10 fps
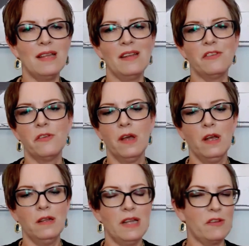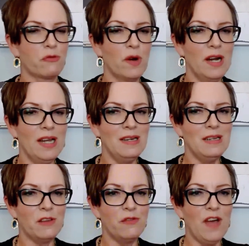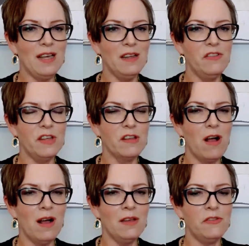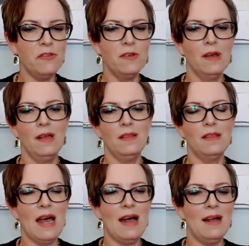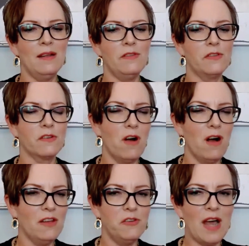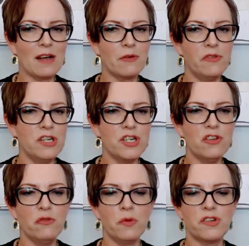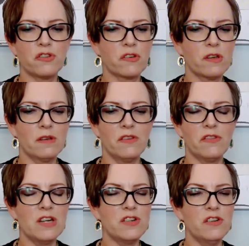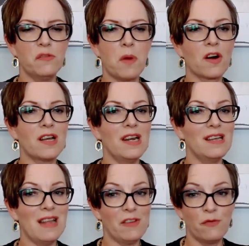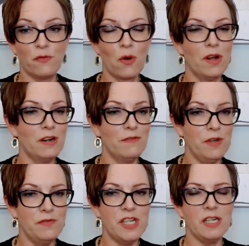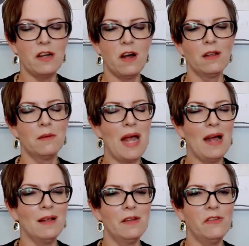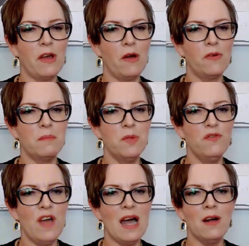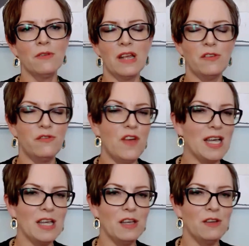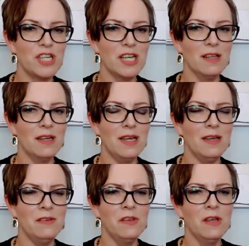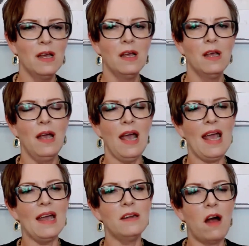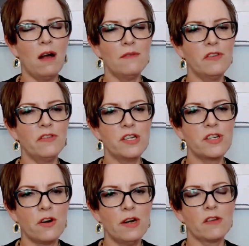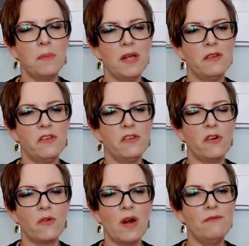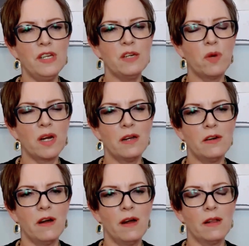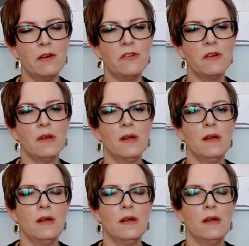That's rent, that's vacancy loss, that's cost of acquisitions, which is concessions marketing, that's $415 balance owed at move out, that's vacant utilities, and obviously turn expenses. So around $5,100.